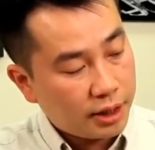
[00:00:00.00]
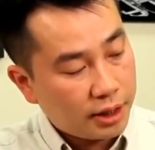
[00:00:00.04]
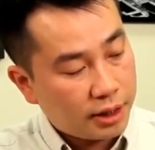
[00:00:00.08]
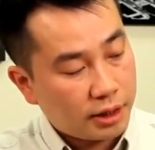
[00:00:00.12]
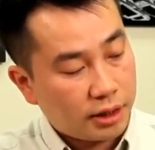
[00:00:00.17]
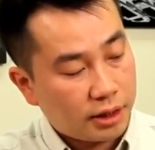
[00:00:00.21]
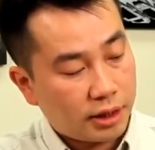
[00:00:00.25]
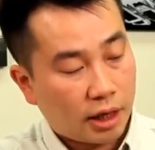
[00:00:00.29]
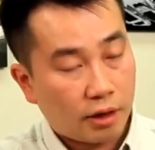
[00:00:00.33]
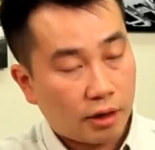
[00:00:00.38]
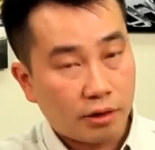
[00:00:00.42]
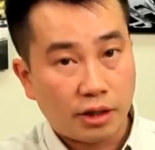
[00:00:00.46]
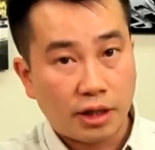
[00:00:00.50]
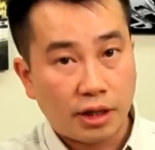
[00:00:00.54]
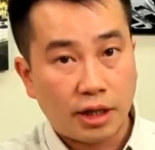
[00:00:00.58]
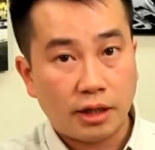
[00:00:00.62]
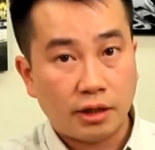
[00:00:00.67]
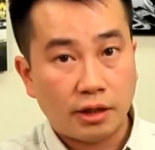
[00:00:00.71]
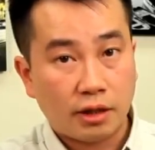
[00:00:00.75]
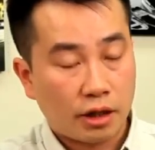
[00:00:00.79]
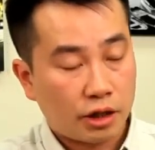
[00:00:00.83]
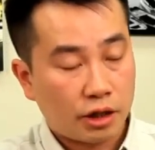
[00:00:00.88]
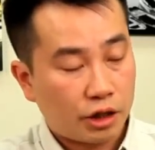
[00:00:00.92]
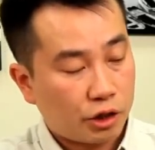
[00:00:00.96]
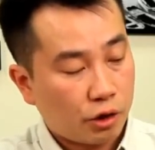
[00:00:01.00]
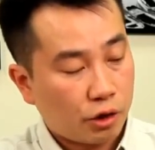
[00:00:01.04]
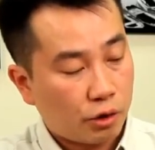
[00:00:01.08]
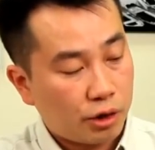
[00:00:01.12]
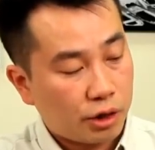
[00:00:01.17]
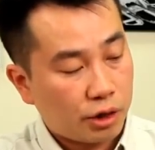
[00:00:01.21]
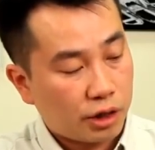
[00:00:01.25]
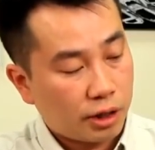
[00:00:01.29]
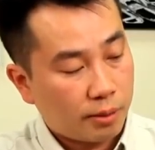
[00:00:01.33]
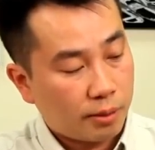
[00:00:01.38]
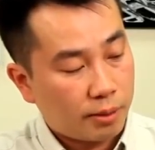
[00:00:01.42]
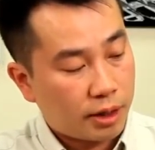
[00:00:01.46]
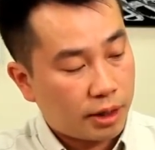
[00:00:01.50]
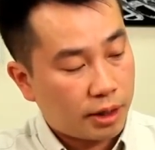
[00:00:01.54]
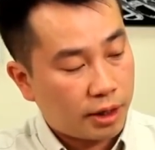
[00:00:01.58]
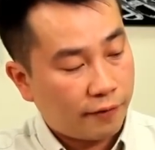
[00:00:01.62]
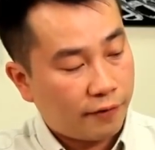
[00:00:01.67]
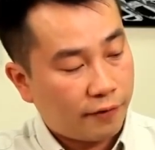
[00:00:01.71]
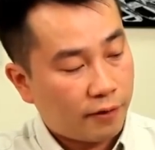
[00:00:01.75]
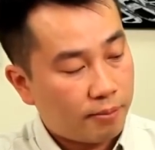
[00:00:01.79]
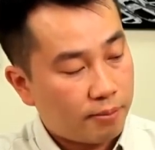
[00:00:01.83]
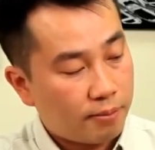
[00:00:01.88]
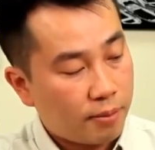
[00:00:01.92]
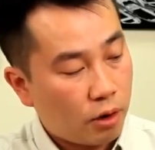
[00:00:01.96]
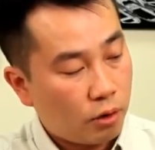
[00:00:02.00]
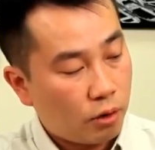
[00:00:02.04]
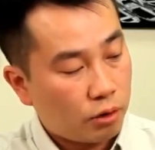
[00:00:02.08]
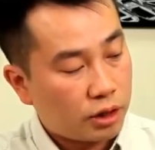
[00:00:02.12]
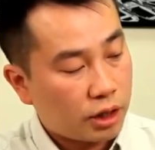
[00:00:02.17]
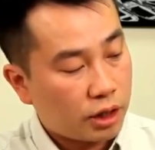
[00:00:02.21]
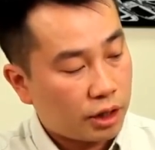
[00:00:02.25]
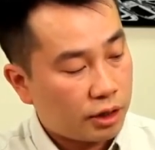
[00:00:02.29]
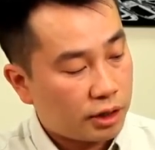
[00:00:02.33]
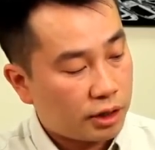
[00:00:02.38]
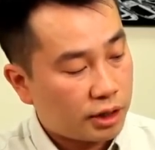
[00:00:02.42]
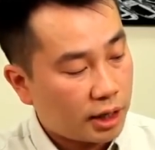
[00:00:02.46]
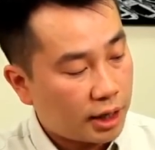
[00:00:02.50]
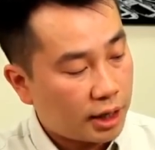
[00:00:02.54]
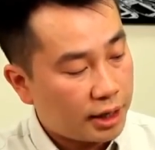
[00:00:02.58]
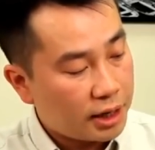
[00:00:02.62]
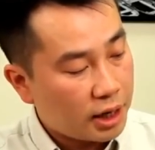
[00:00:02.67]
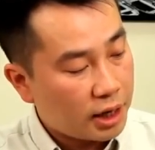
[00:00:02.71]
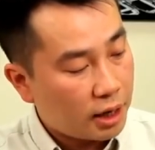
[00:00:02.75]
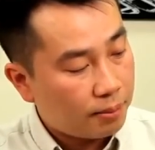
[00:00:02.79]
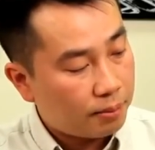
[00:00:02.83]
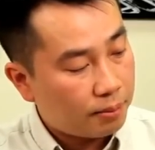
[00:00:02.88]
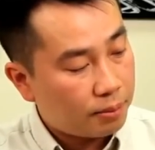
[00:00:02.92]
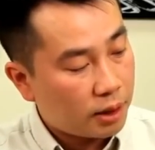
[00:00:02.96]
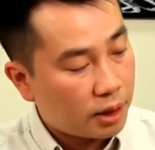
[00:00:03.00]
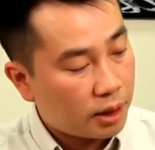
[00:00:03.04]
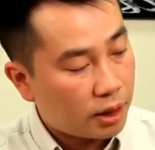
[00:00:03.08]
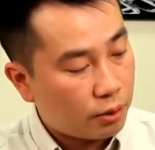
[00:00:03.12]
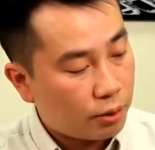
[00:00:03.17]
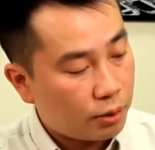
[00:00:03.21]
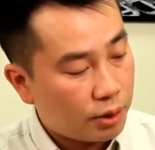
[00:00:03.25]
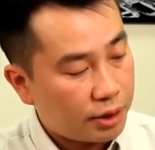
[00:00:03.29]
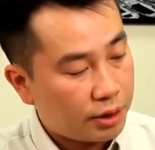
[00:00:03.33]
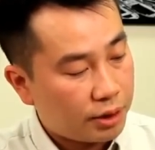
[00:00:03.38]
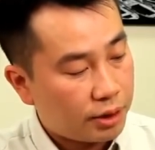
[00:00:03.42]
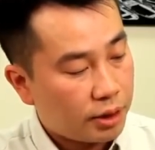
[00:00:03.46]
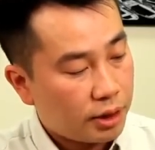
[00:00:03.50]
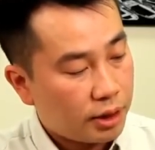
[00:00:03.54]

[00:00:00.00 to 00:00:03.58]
and this LCD is going to show you some of the different modes that you're setting up with.